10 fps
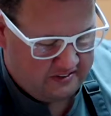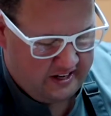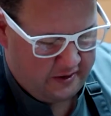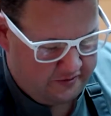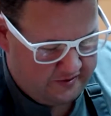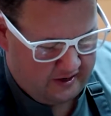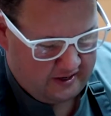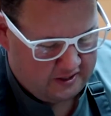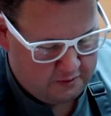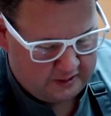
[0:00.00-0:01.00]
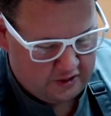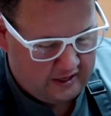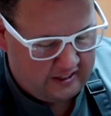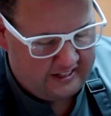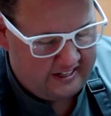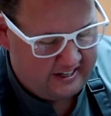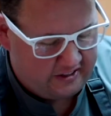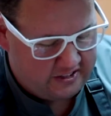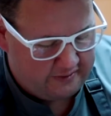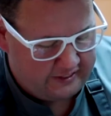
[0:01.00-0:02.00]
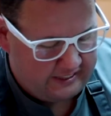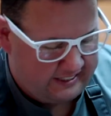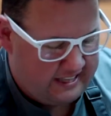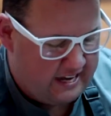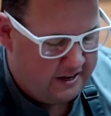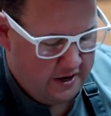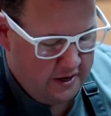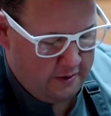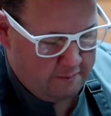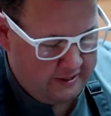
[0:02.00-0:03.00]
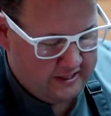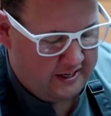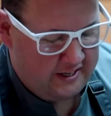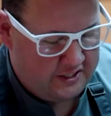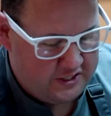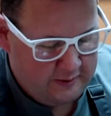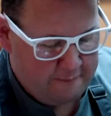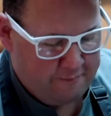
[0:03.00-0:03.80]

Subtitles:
kind of special holiday dinner, something like that, because